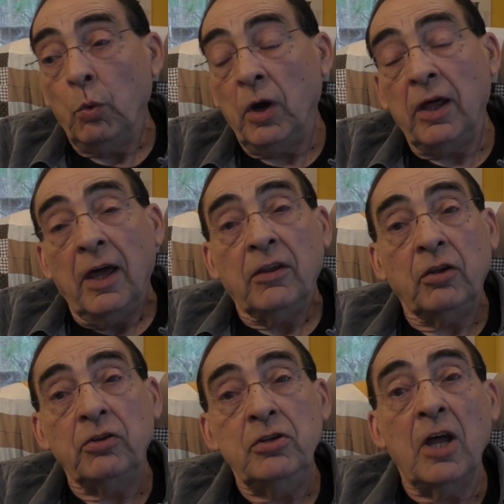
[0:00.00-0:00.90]
where
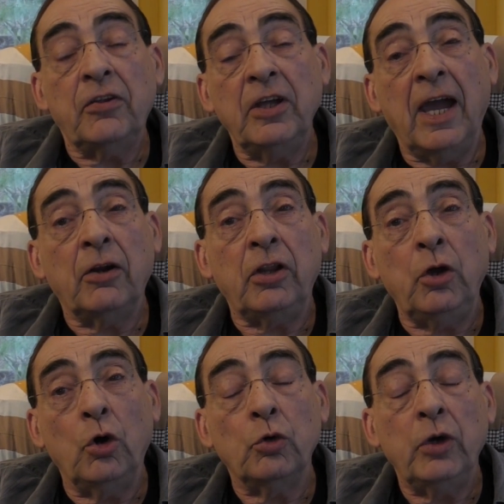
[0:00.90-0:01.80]
there's nothing out of
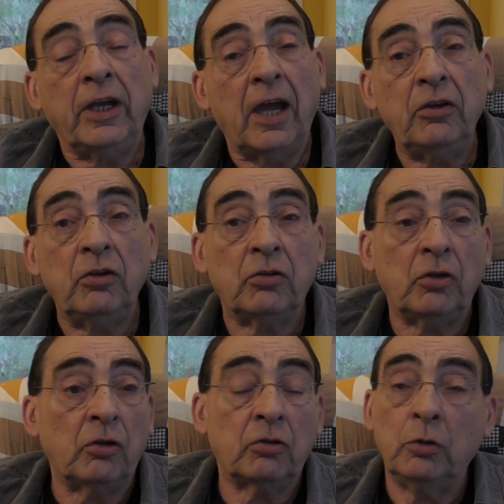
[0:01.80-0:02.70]
the ordinary? Cases are
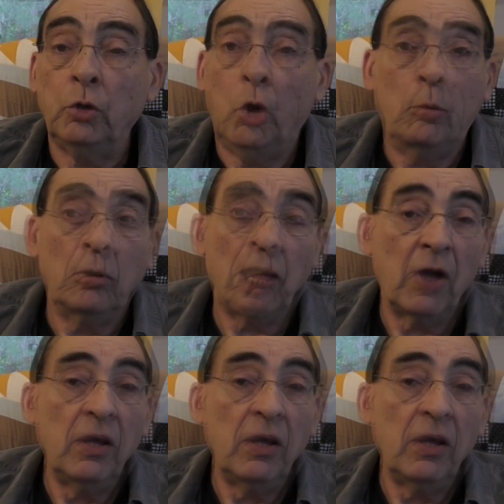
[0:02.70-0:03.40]
just normal.